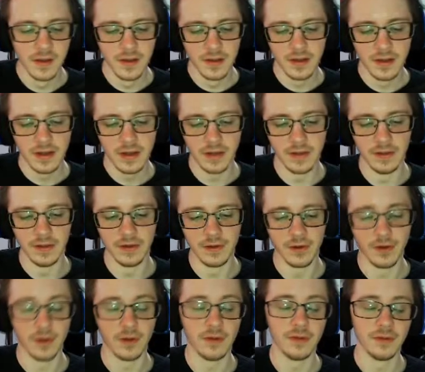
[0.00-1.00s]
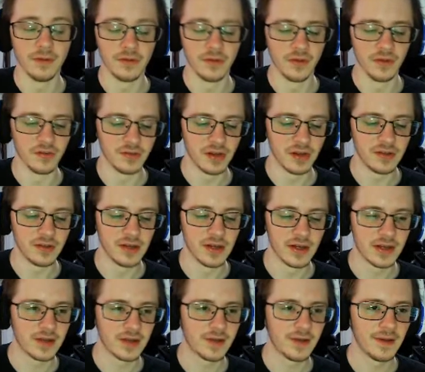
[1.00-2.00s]
And then on to the side
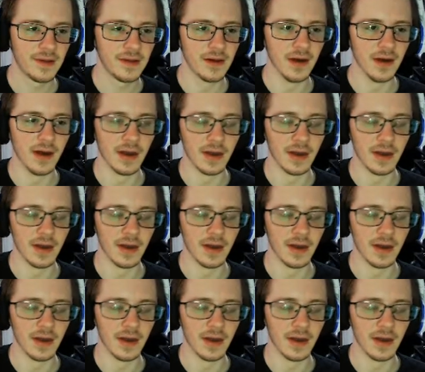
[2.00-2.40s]
deck. I